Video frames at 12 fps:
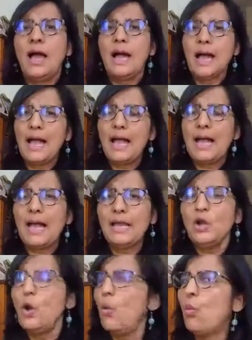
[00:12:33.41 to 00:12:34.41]
And
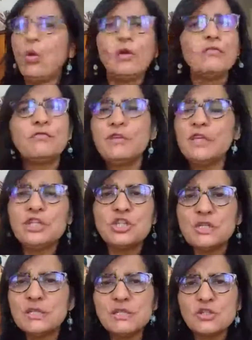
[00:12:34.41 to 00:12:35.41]
what
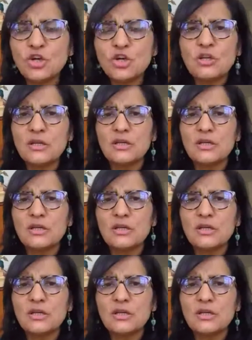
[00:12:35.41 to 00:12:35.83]
features is your